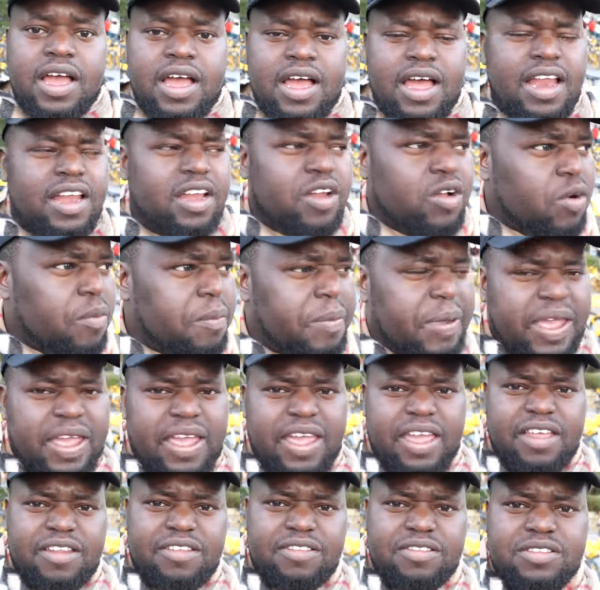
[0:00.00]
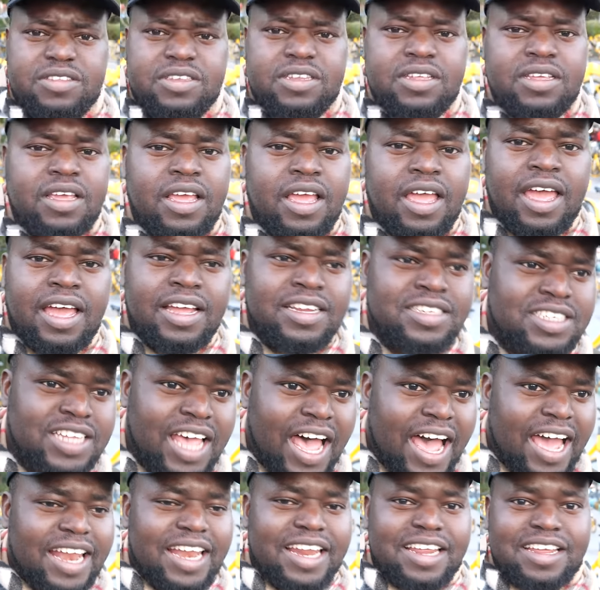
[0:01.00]
a little bit in
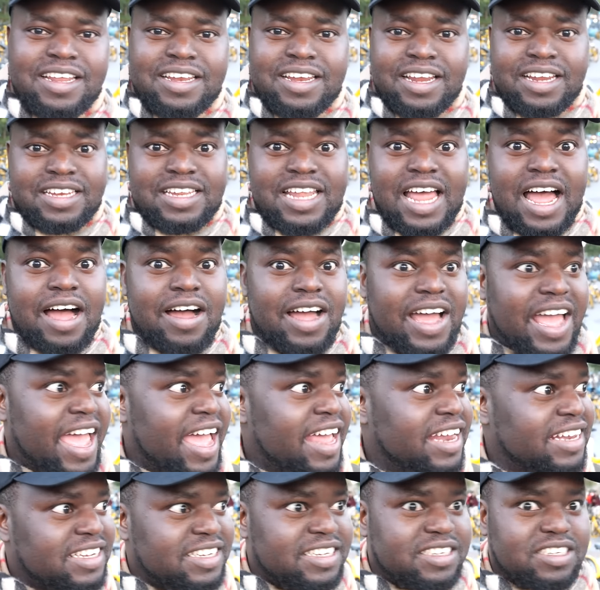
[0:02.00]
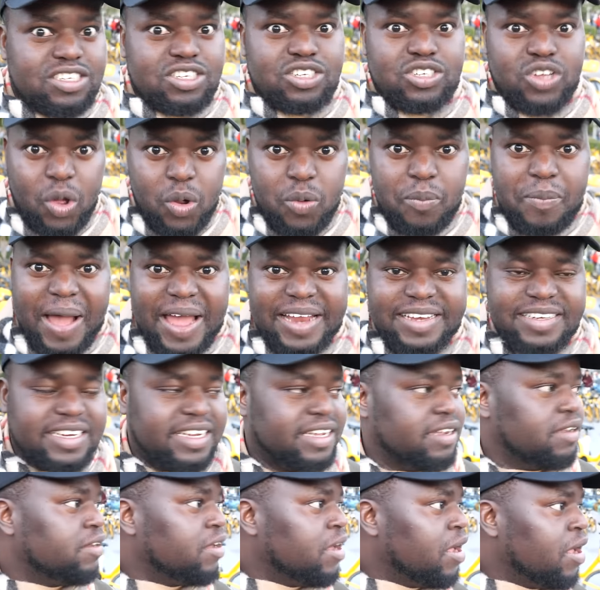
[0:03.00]
Thailand, and that ended so badly.